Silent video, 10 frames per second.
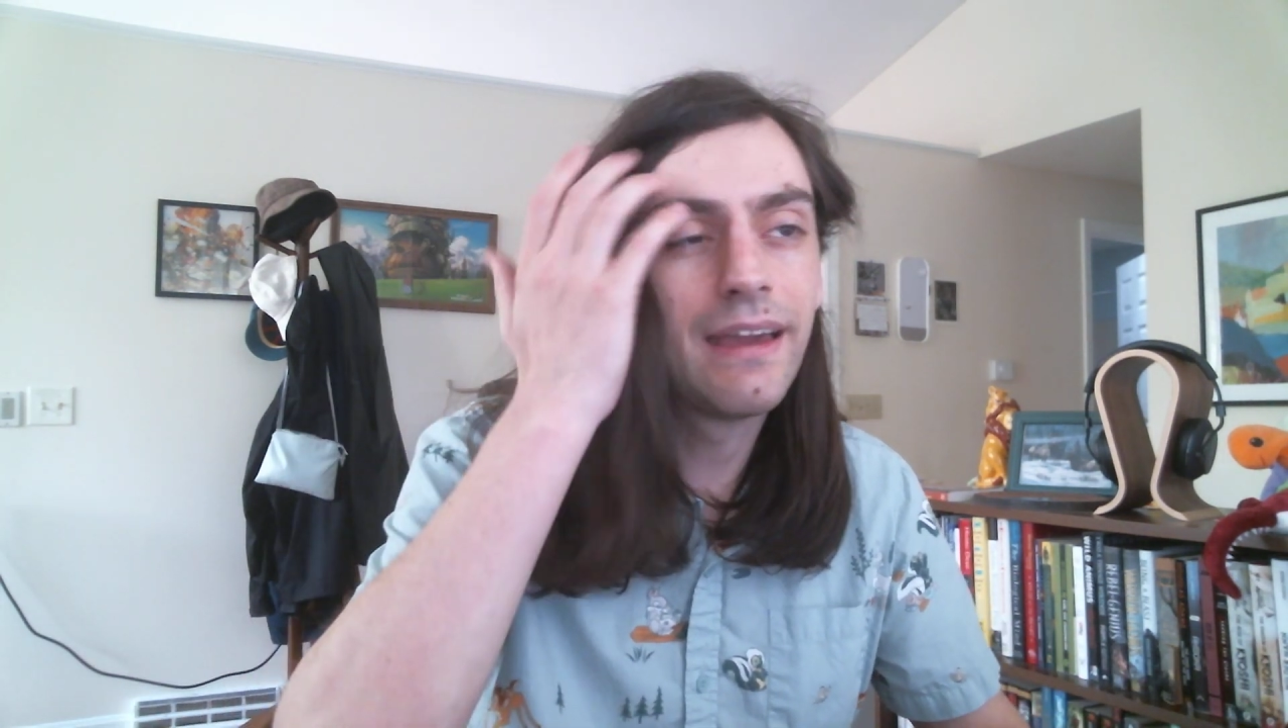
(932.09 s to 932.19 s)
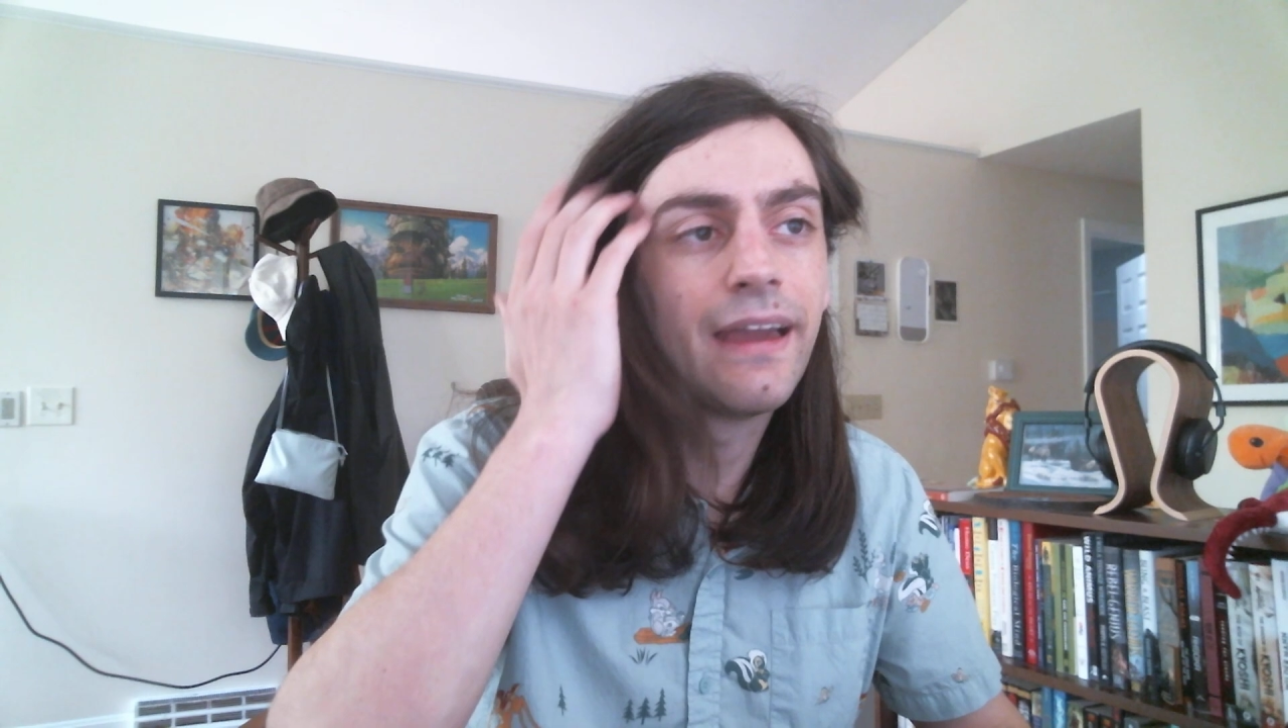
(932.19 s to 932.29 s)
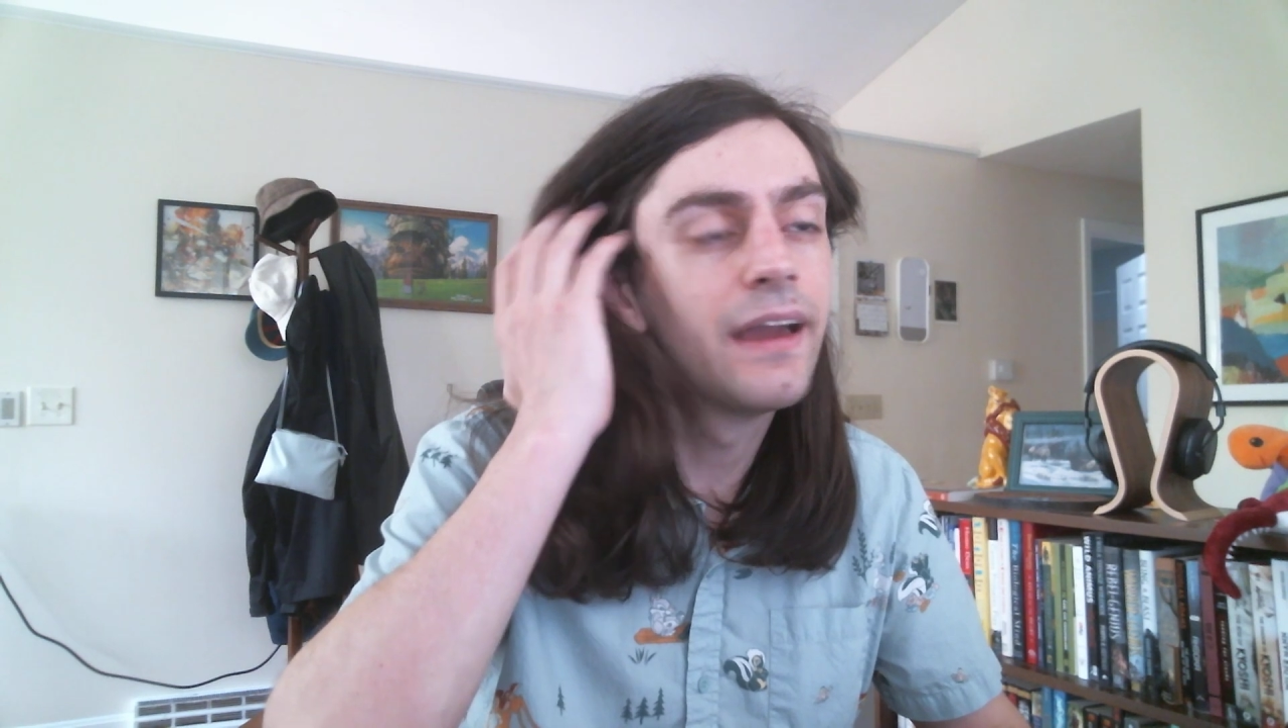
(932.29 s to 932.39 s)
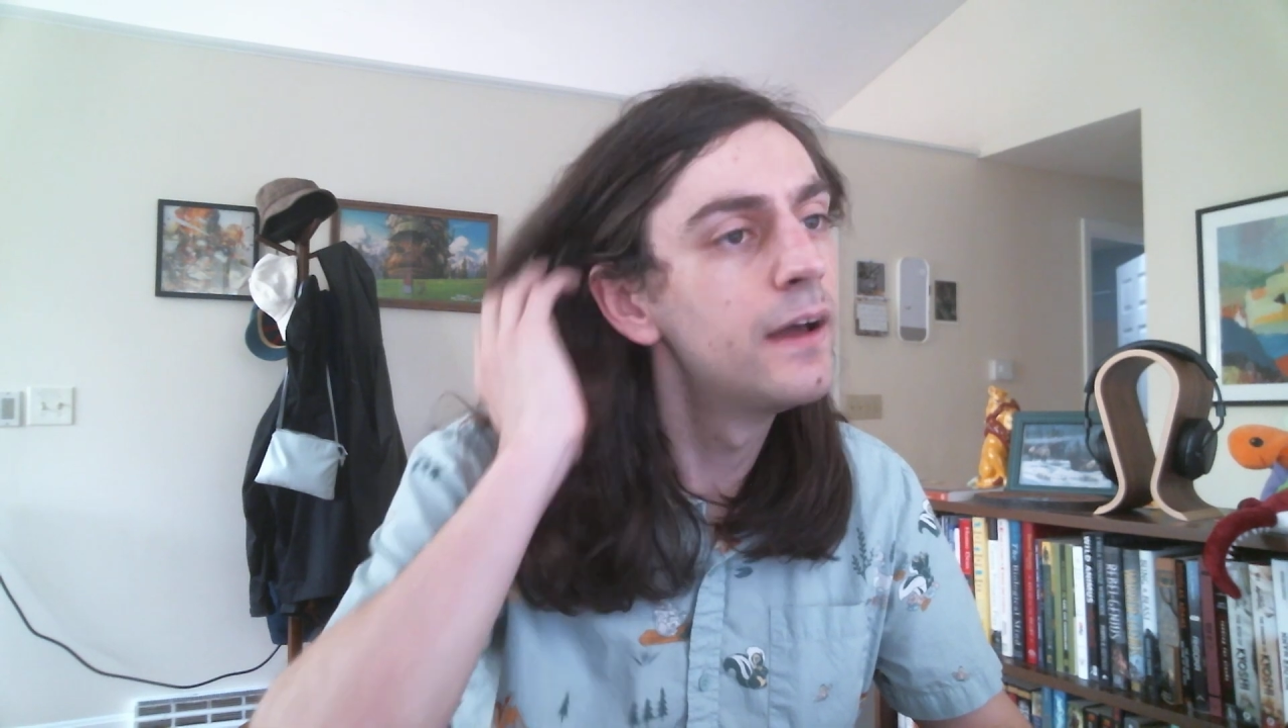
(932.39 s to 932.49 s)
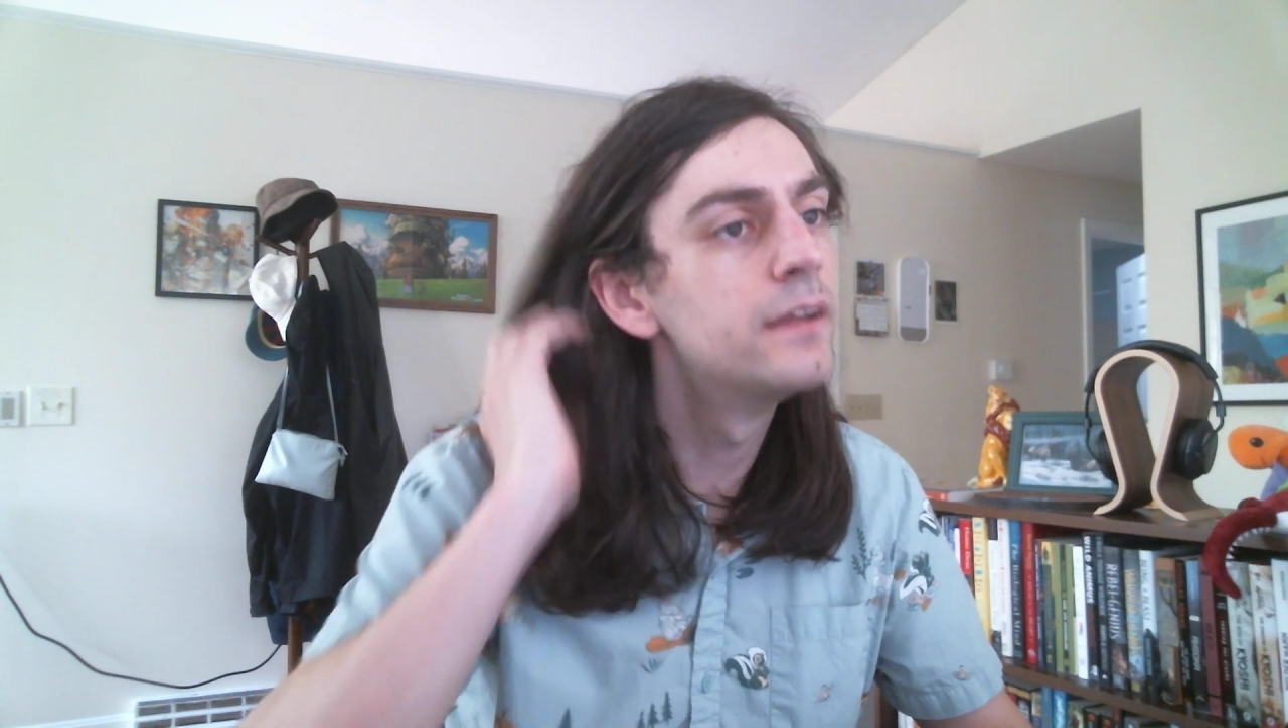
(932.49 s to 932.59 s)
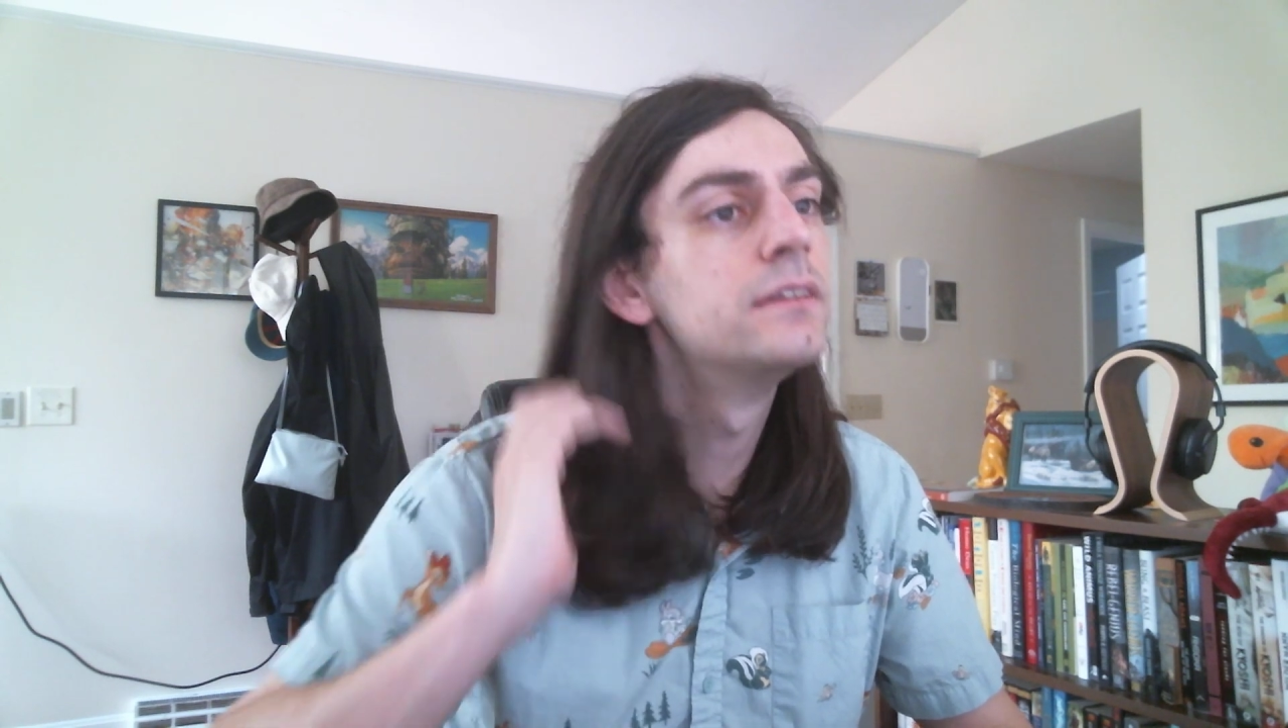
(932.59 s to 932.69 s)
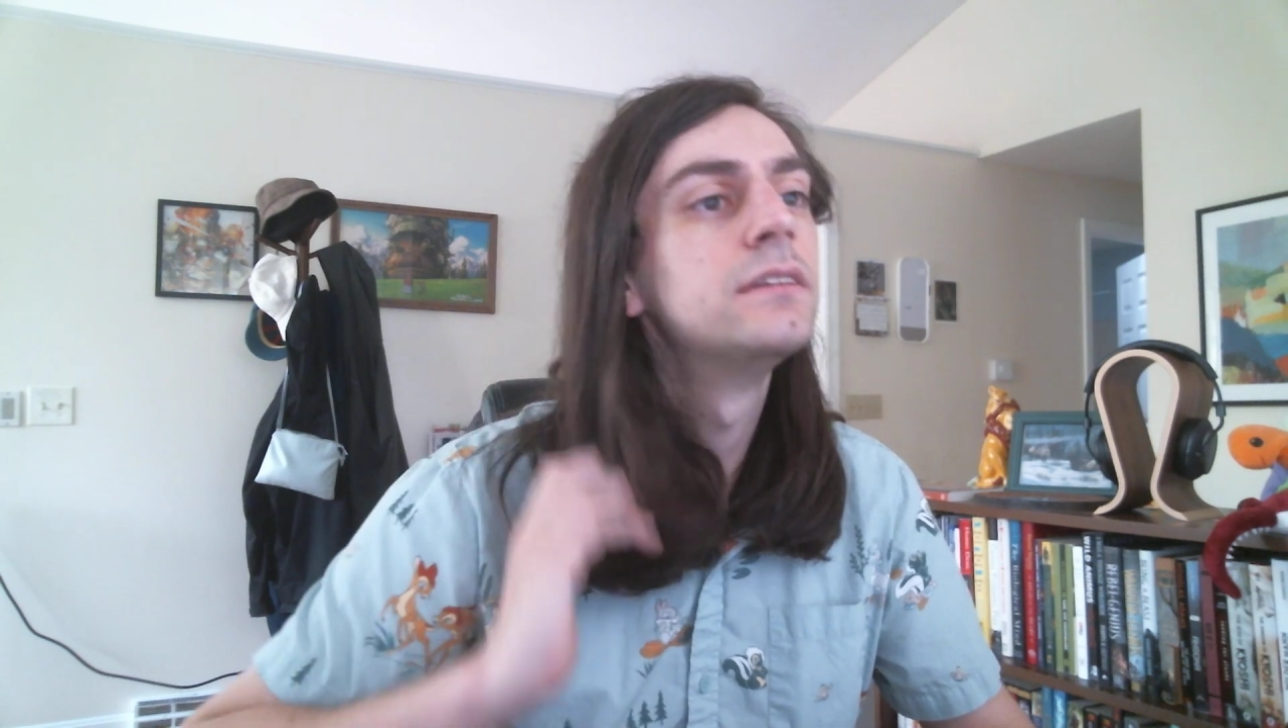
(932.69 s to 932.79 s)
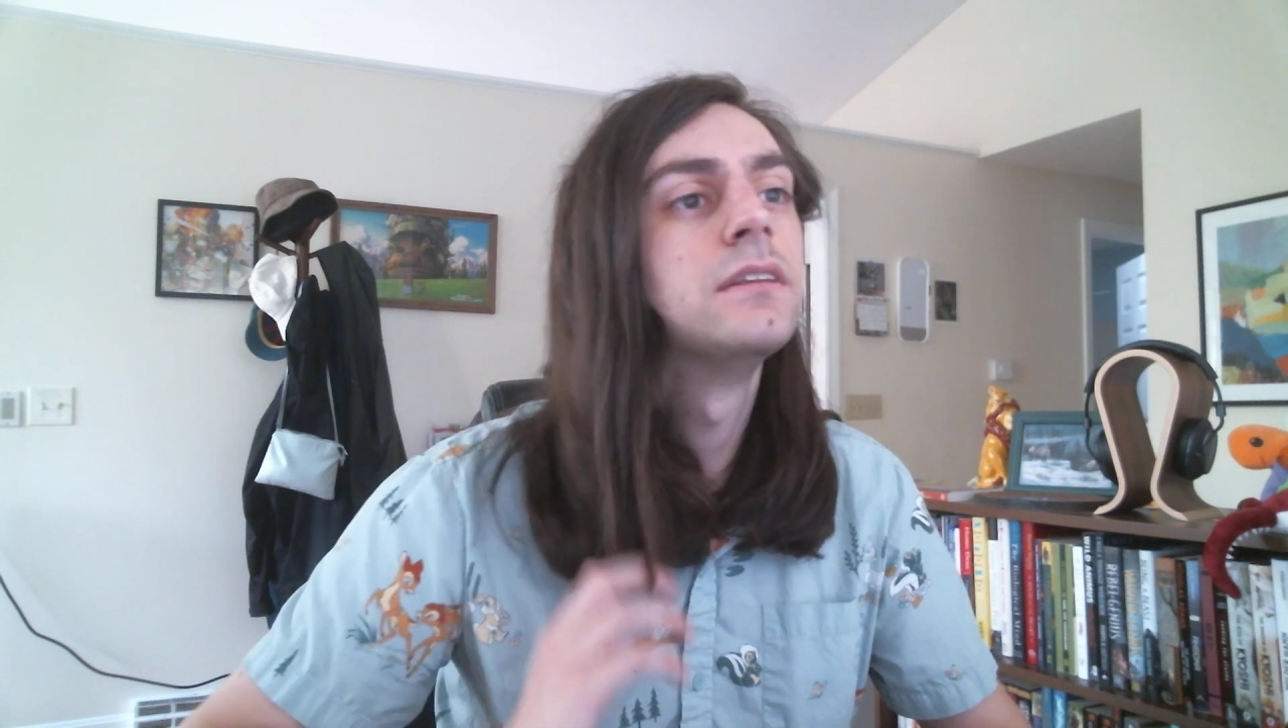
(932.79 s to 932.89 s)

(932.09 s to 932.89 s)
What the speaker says: and